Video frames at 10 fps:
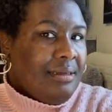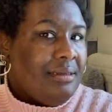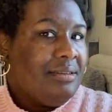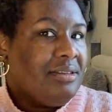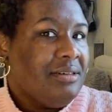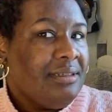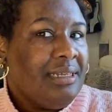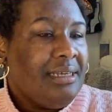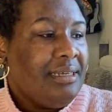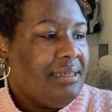
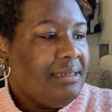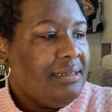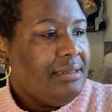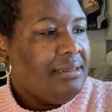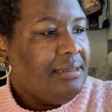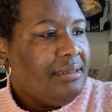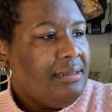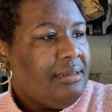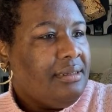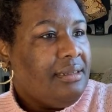certainly
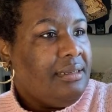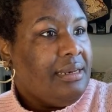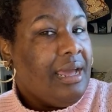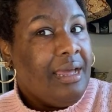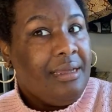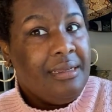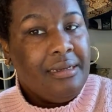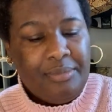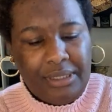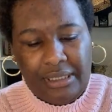not going to
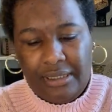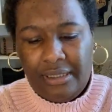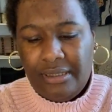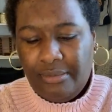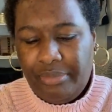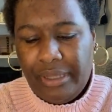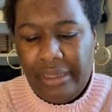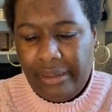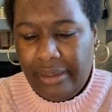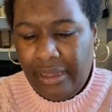be
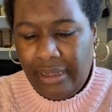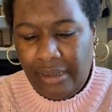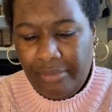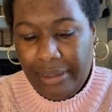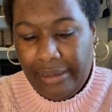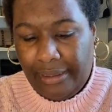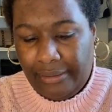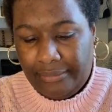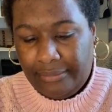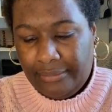begging anybody
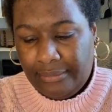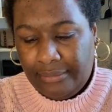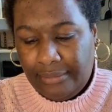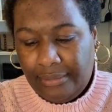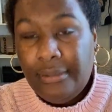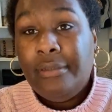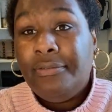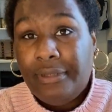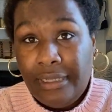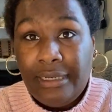
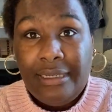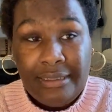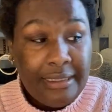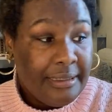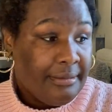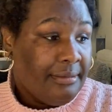for anything.